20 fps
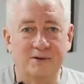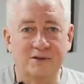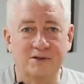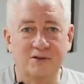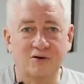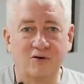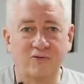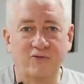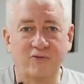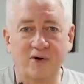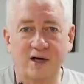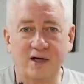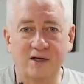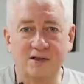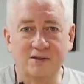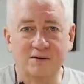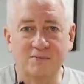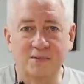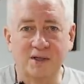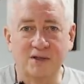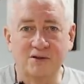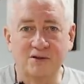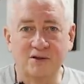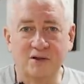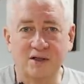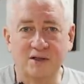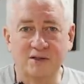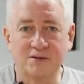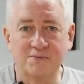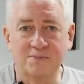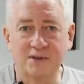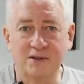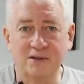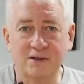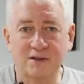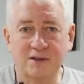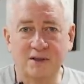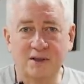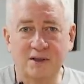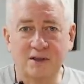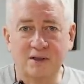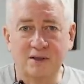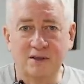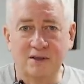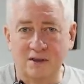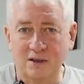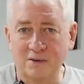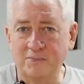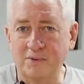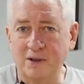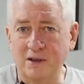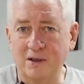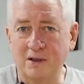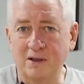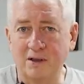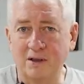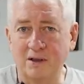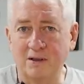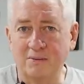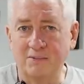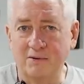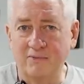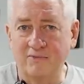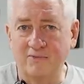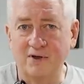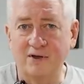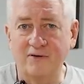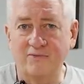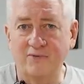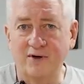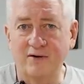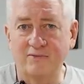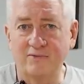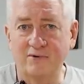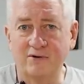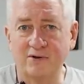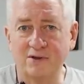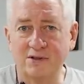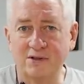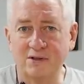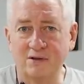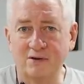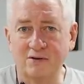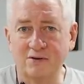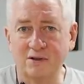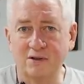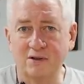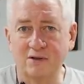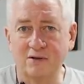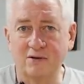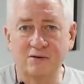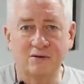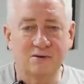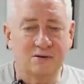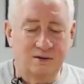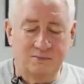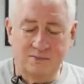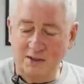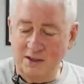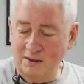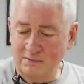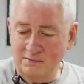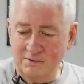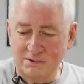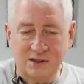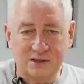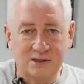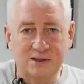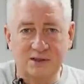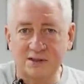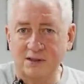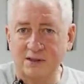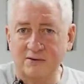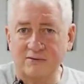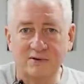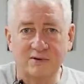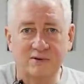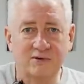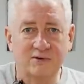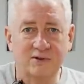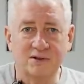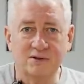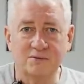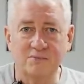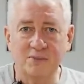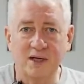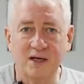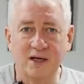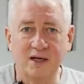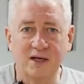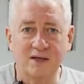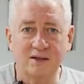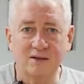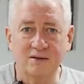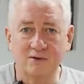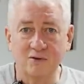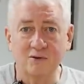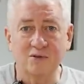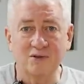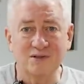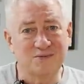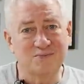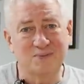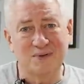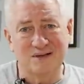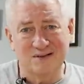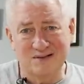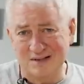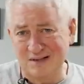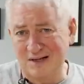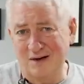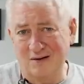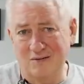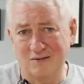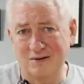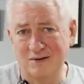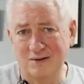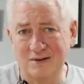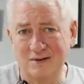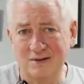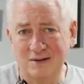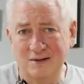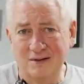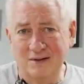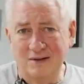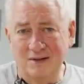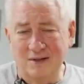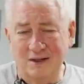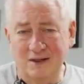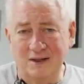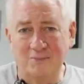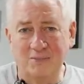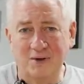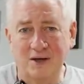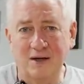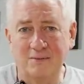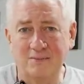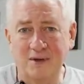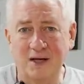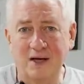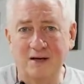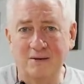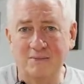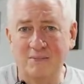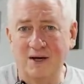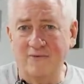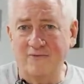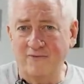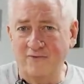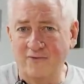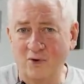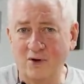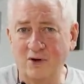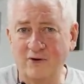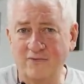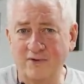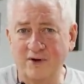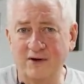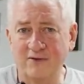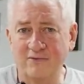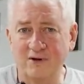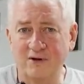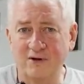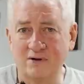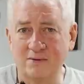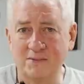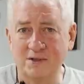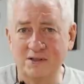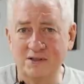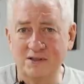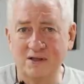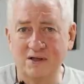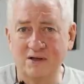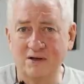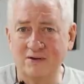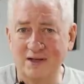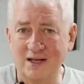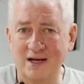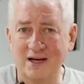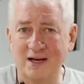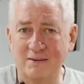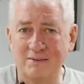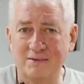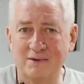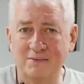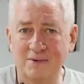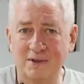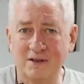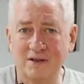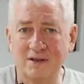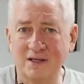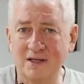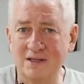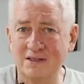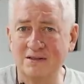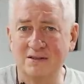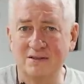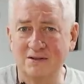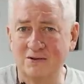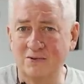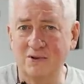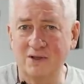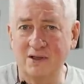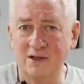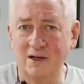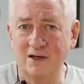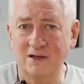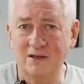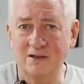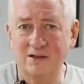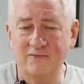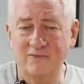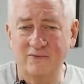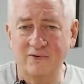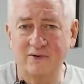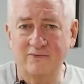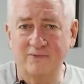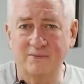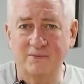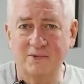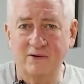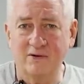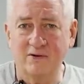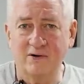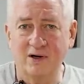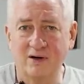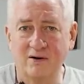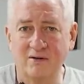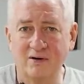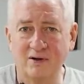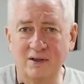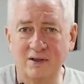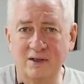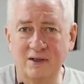So fast it makes your head spin. The airplane ended up in 55 degrees nose low and about 60, 70 degrees of bank doing the speed of sound. And it bottomed out about 4,500 MSL, and that happened to be less than 2,900 feet from the ground.